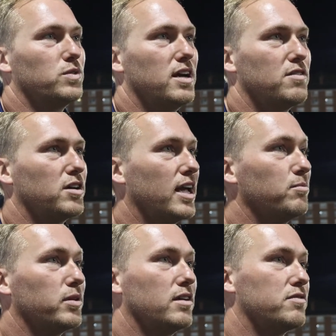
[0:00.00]
We have our
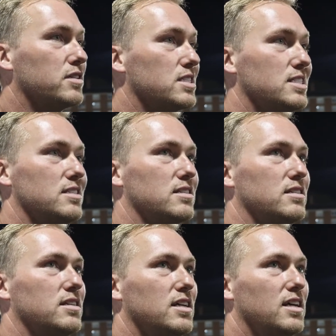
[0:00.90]
game plan for the
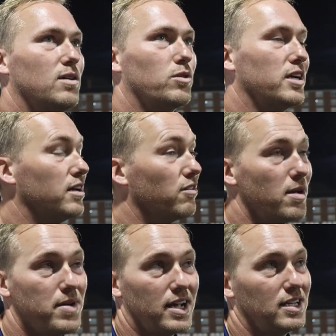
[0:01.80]
season, and we're getting
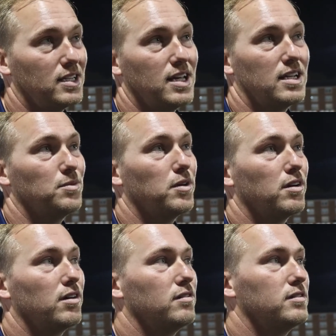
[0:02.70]
right back into that
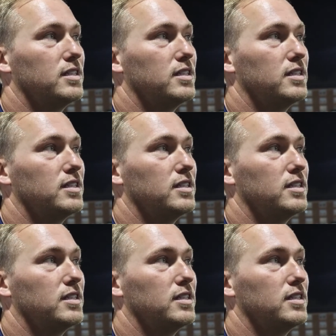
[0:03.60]
tomorrow.